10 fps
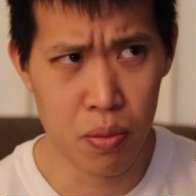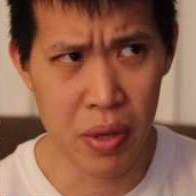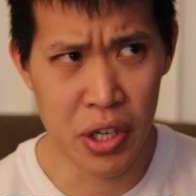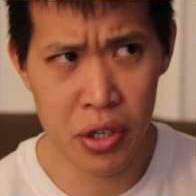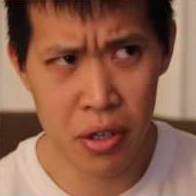
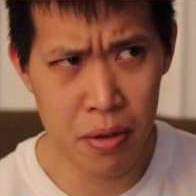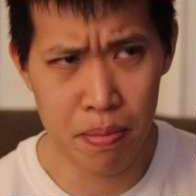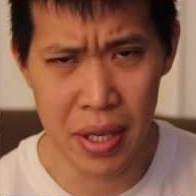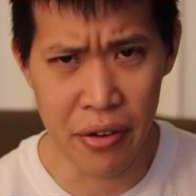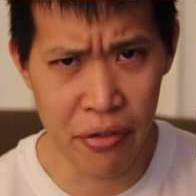they should
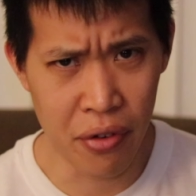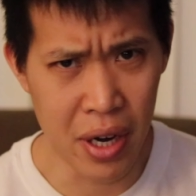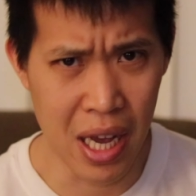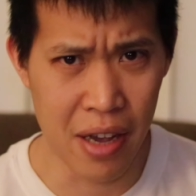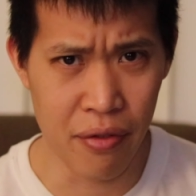be
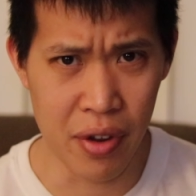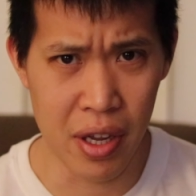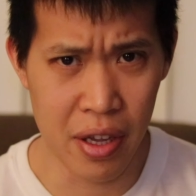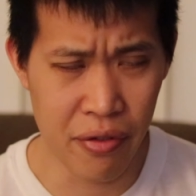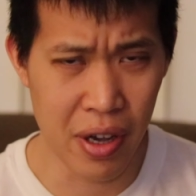front heavy
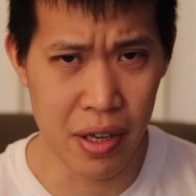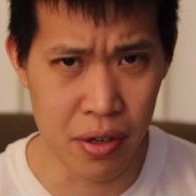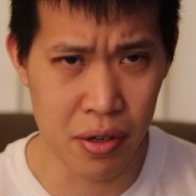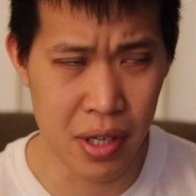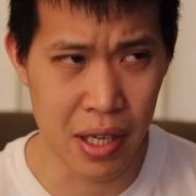if I
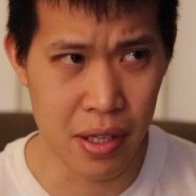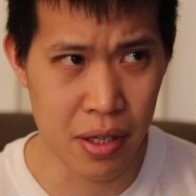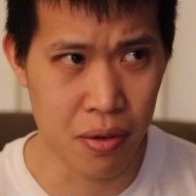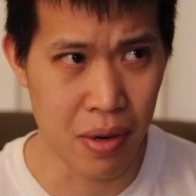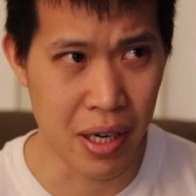understand
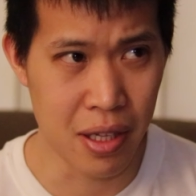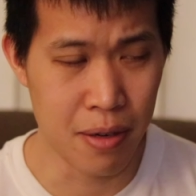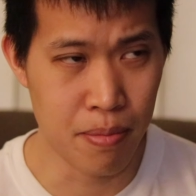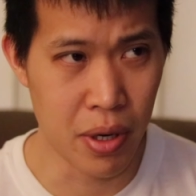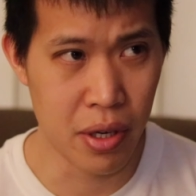this
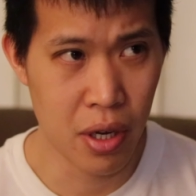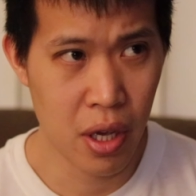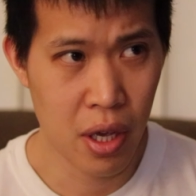correctly, but